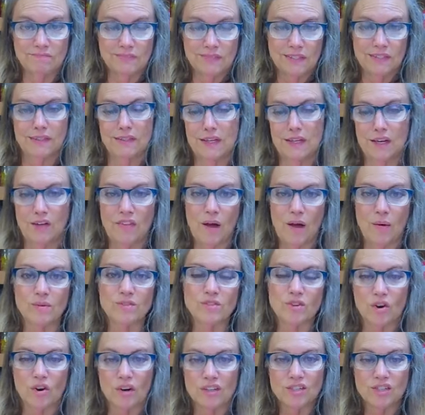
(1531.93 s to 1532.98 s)
You know, that was
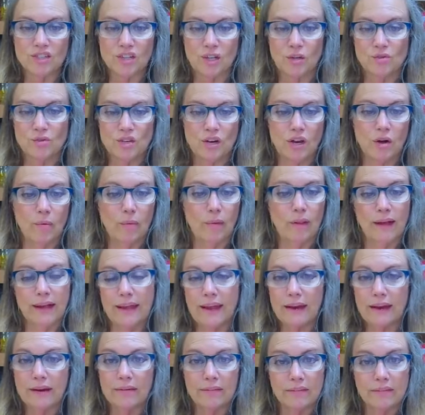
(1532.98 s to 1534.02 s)
our excuse. You know, well, I
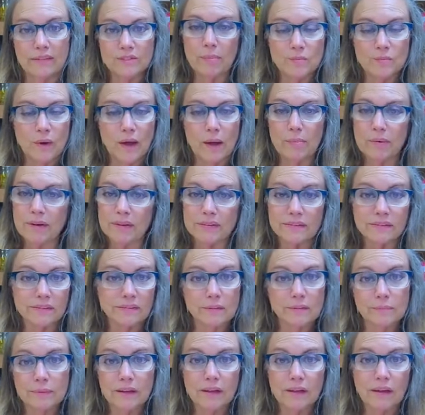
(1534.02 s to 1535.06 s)
can't get rid of this weight because of
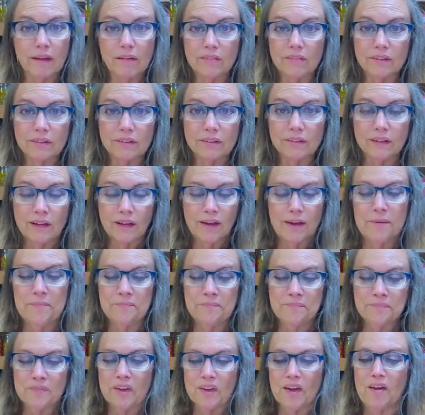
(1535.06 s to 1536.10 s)
the
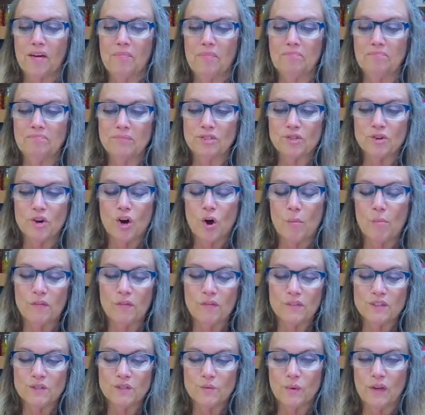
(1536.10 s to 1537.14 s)
Um, but your homework
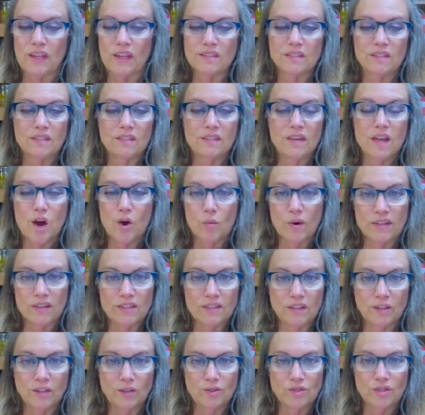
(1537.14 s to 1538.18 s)
for this week is no
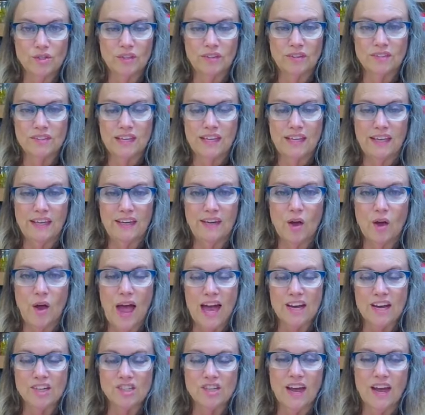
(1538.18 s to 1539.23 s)
resolutions. N-O,
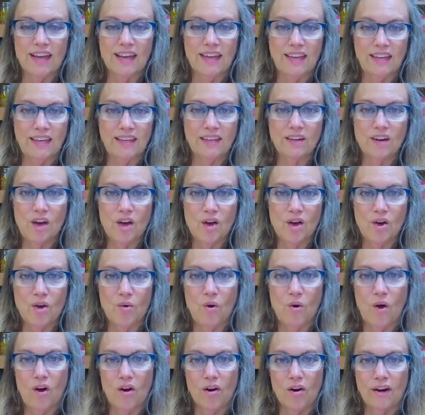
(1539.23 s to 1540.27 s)
hashtag
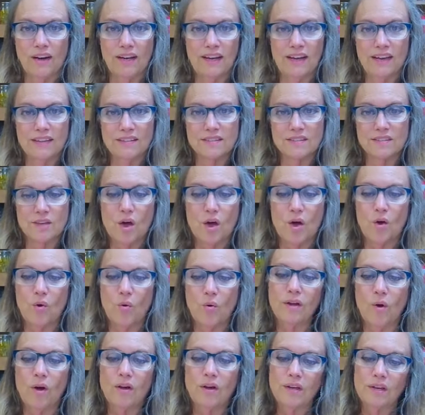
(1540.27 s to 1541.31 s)

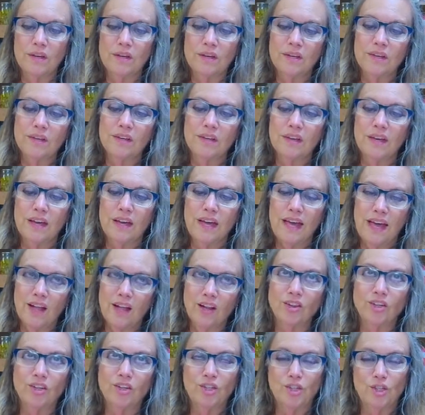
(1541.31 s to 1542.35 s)

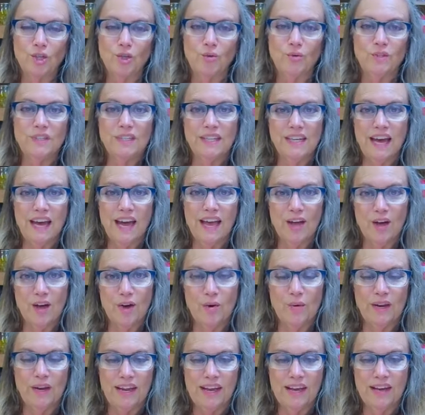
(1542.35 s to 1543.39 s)

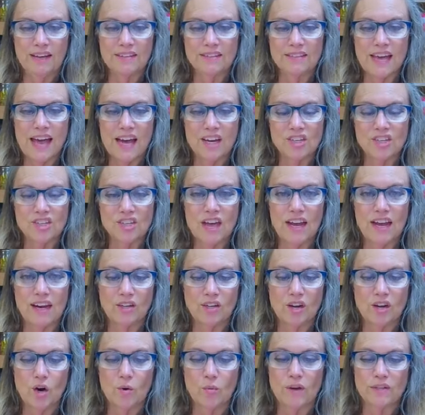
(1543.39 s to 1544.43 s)
N-O-R-E-S-O-L-U-T-I-O-N-S, hashtag
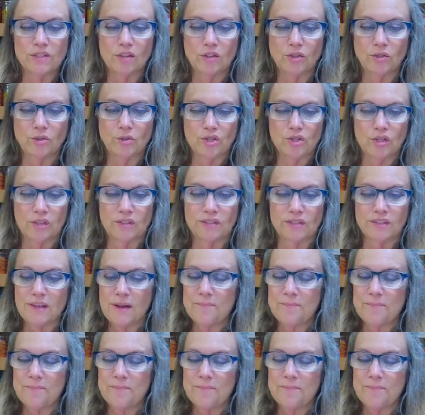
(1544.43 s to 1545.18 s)
no resolutions.